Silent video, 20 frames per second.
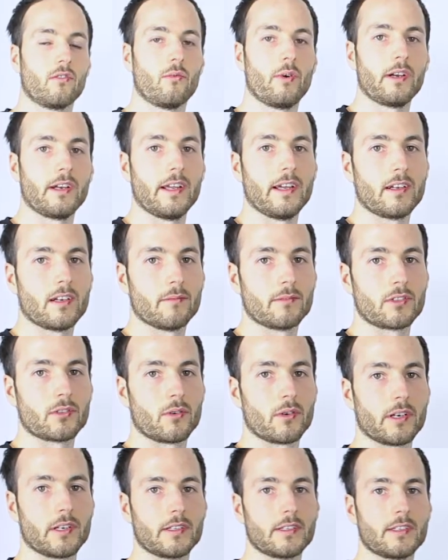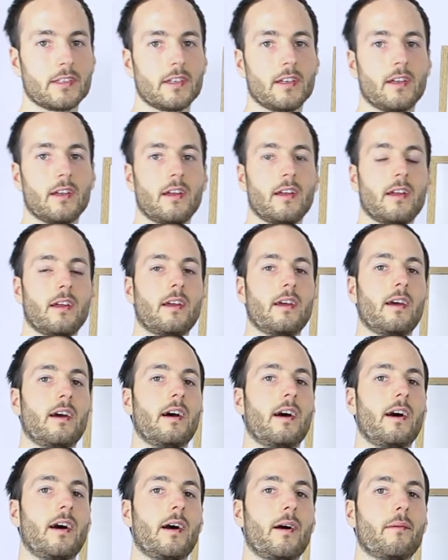so one income source,
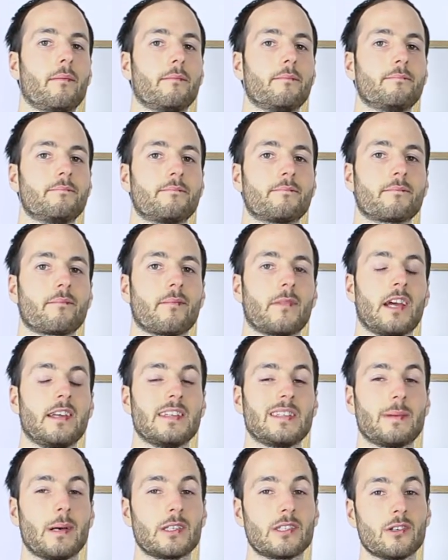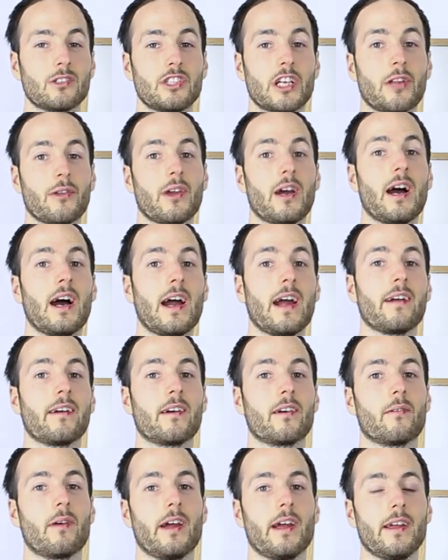and expenses are generally
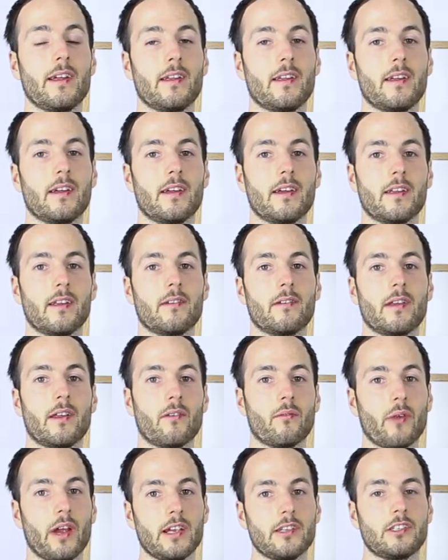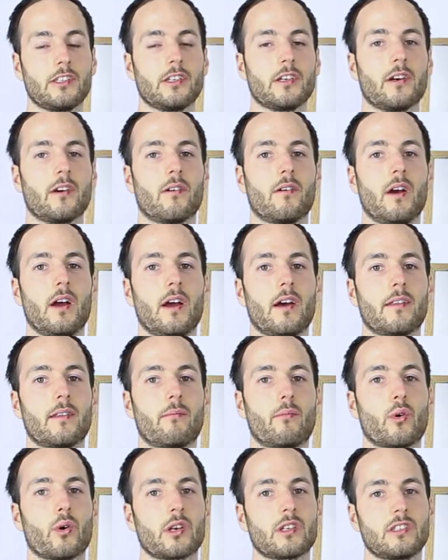higher, right? In ratio. The
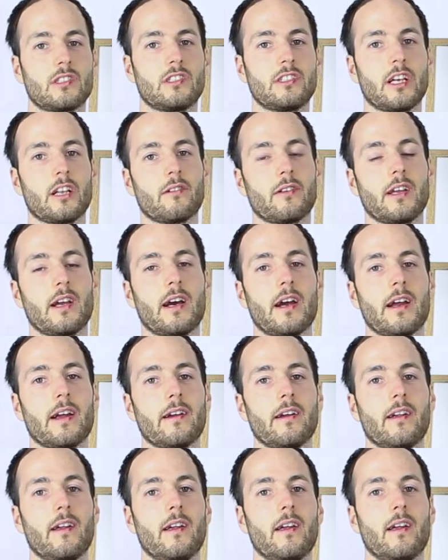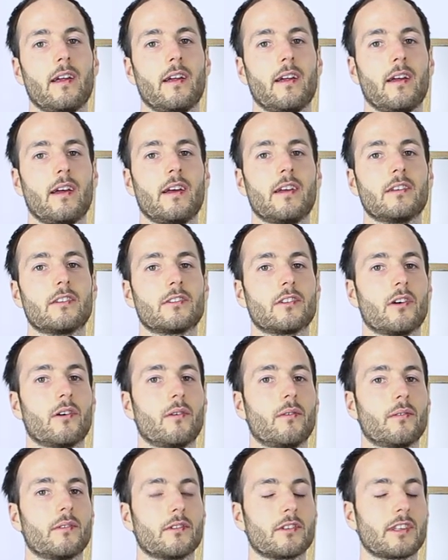mortgage is generally higher,
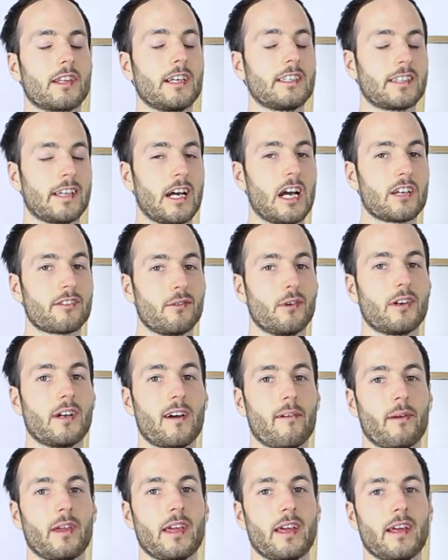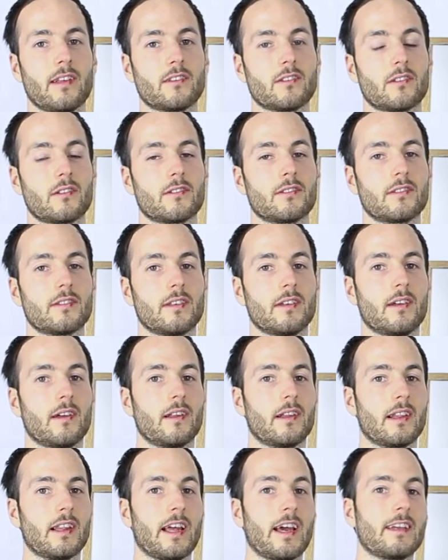so there's less cash flow coming in, so there's
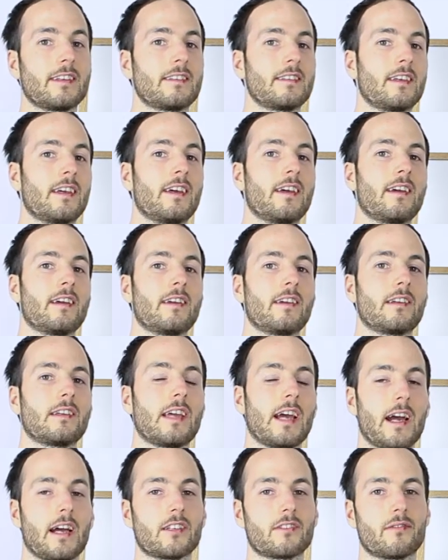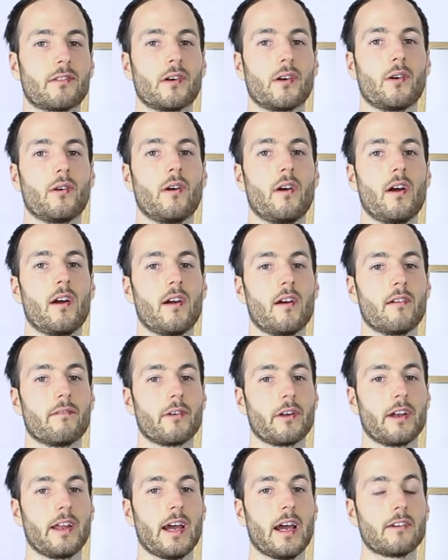less cash flow
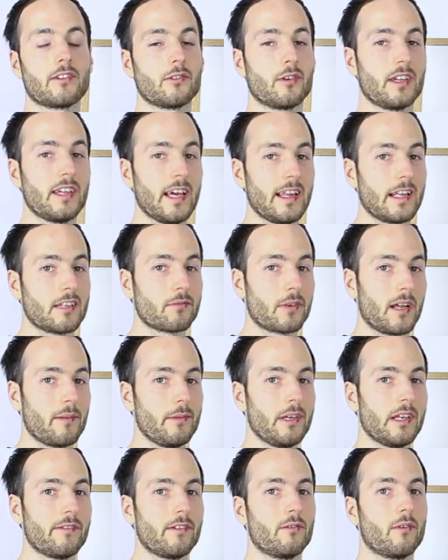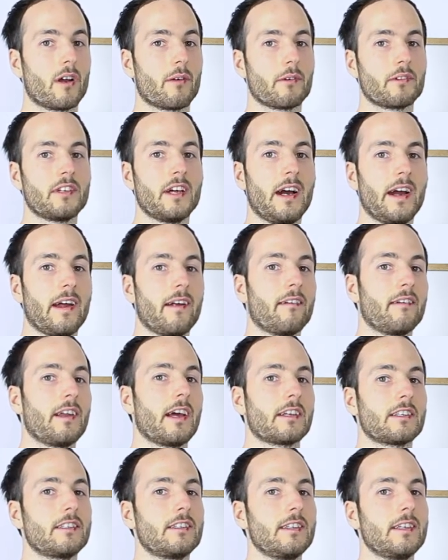for you to have. So again, that's what I mean. If you want to retire
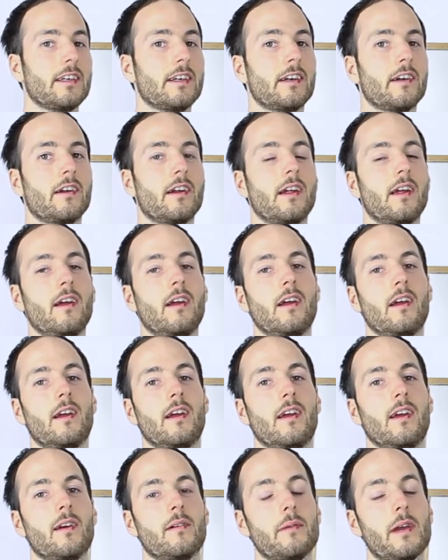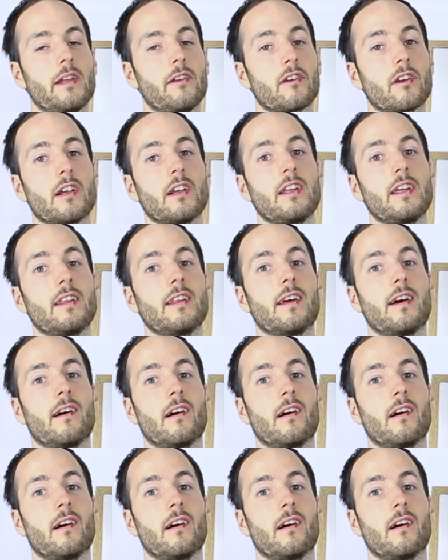next year, man, you're going to need